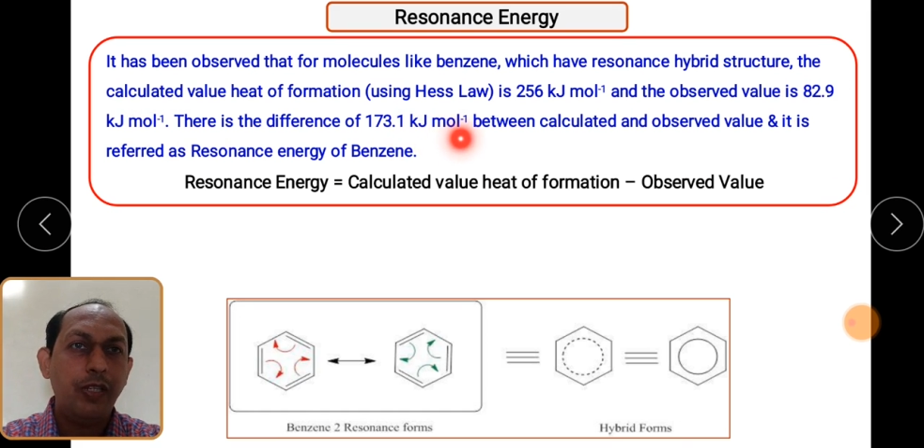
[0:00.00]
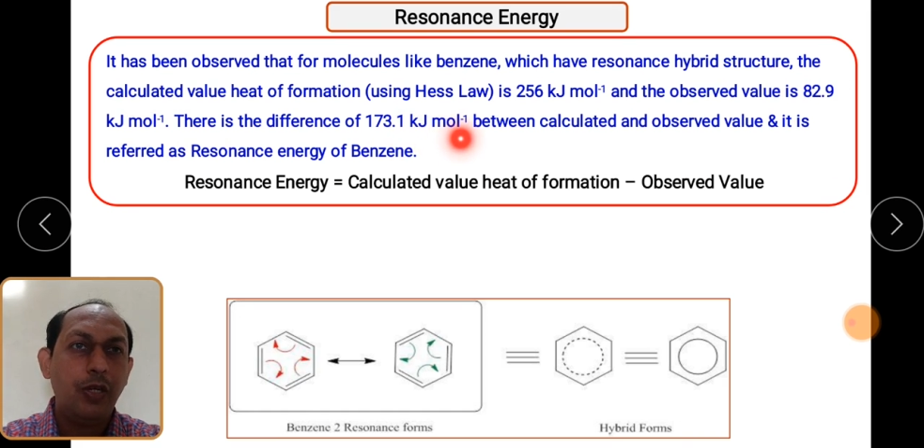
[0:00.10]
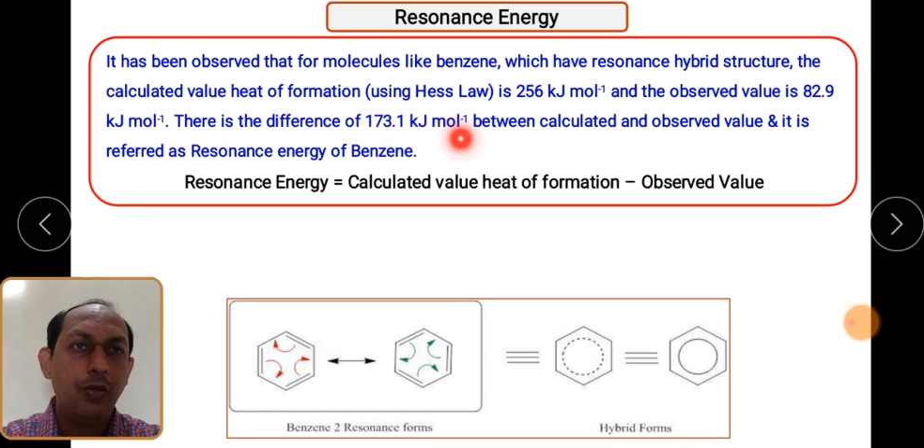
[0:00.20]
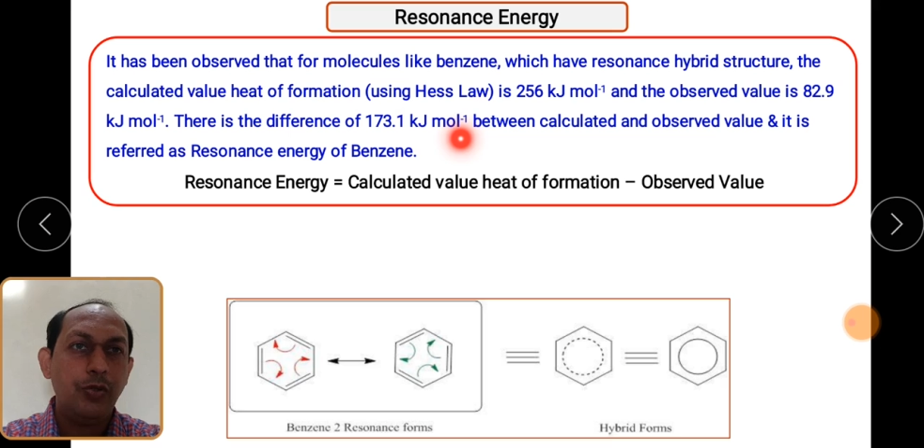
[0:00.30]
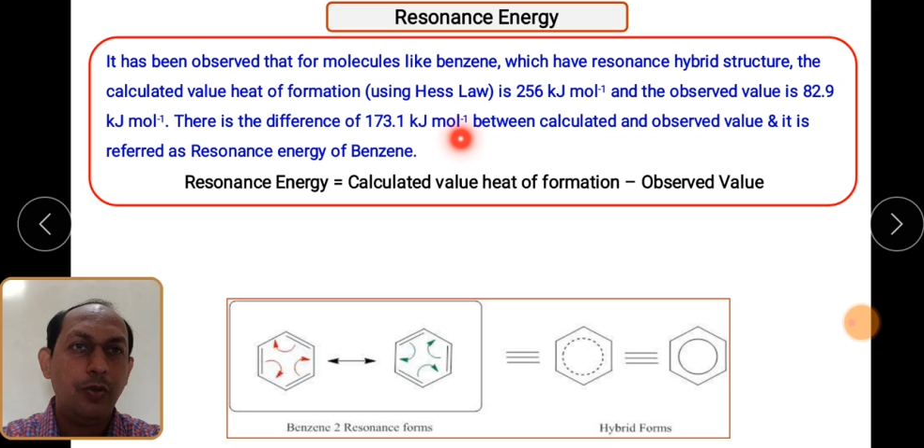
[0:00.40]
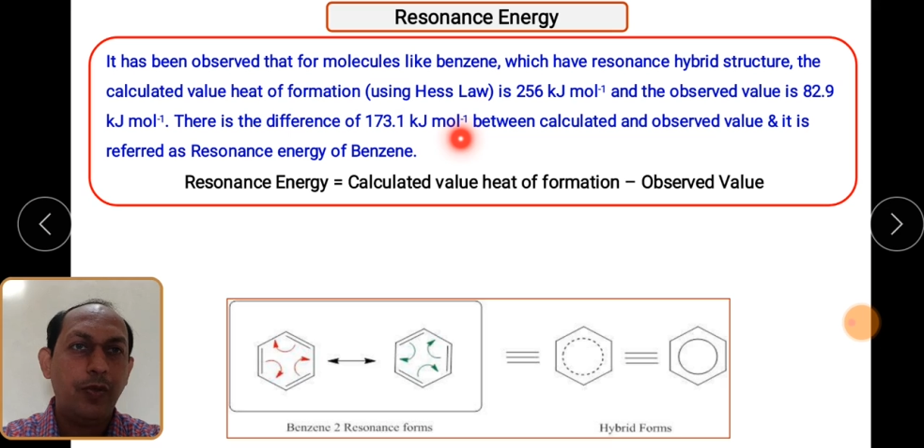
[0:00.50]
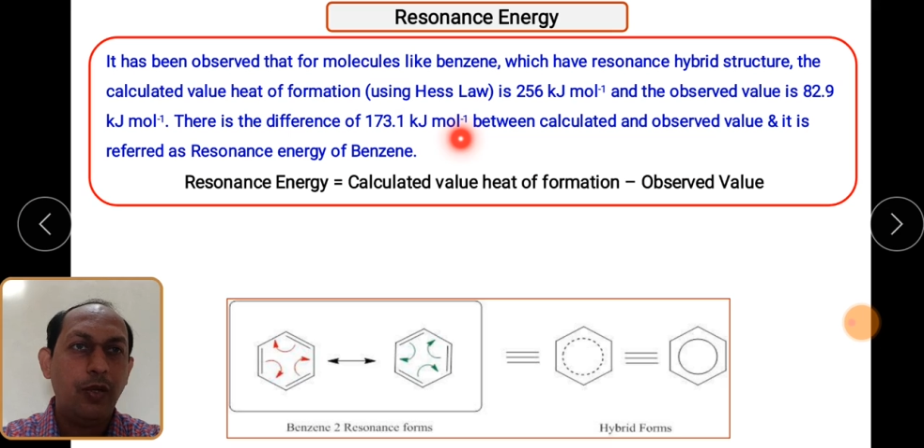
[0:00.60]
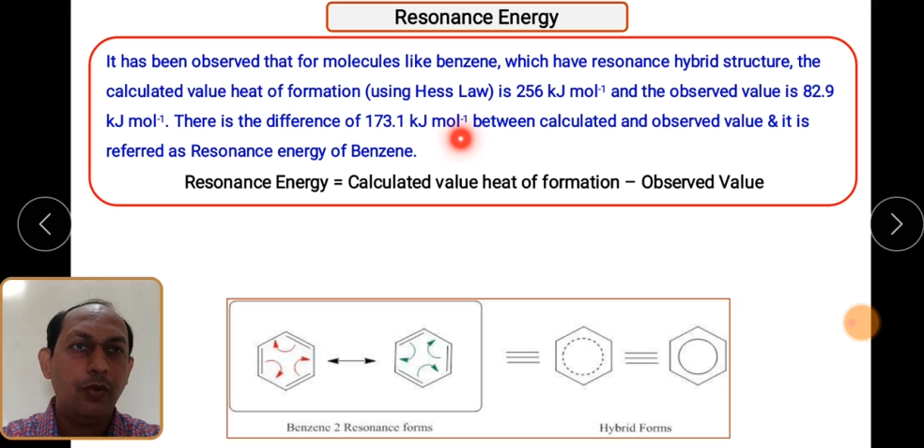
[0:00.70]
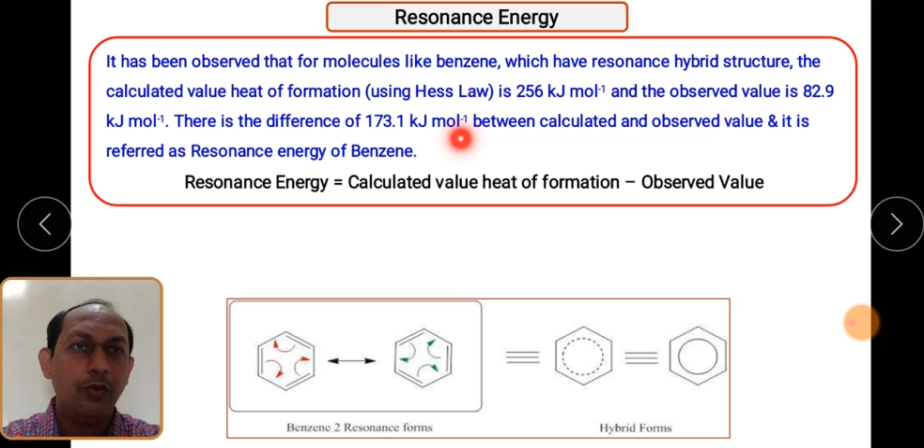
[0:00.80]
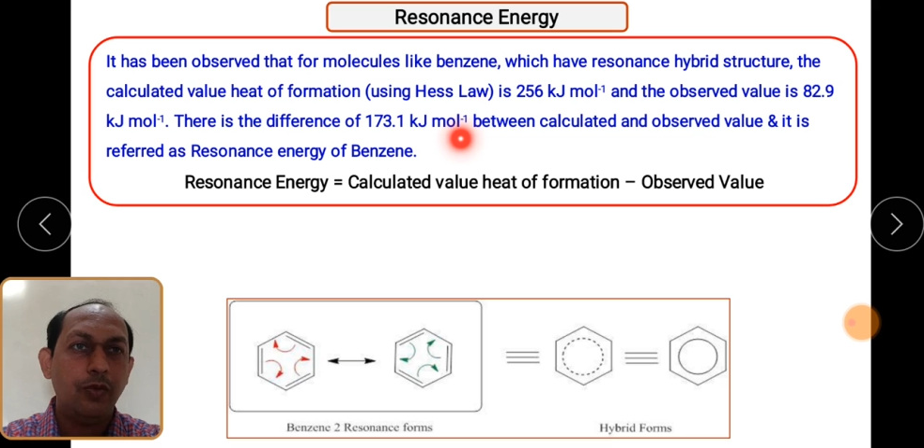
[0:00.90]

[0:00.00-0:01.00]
kilojoule value.